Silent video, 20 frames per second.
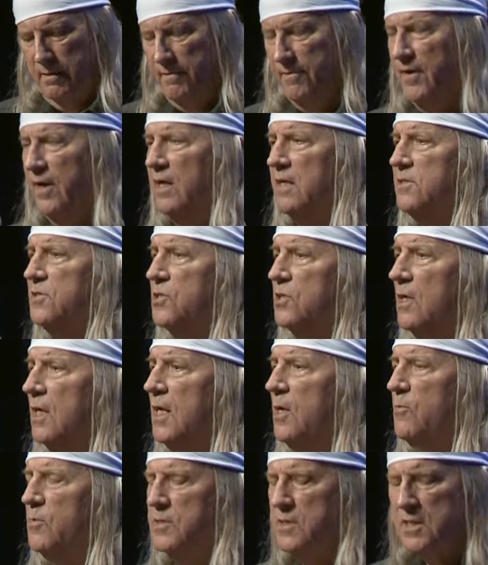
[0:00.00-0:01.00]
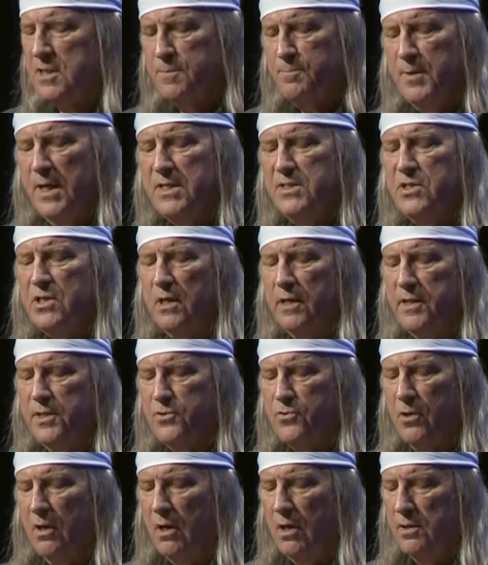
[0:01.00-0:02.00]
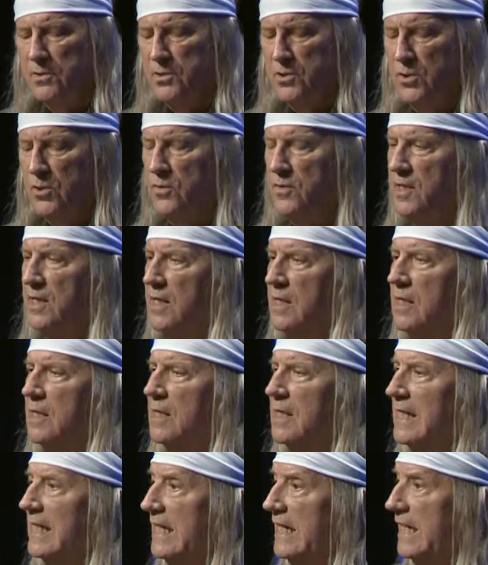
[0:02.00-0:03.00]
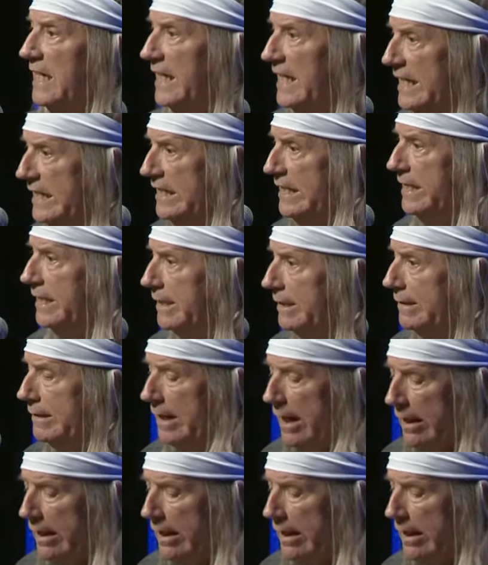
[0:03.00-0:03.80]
Thus, he was especially drawn to the Indian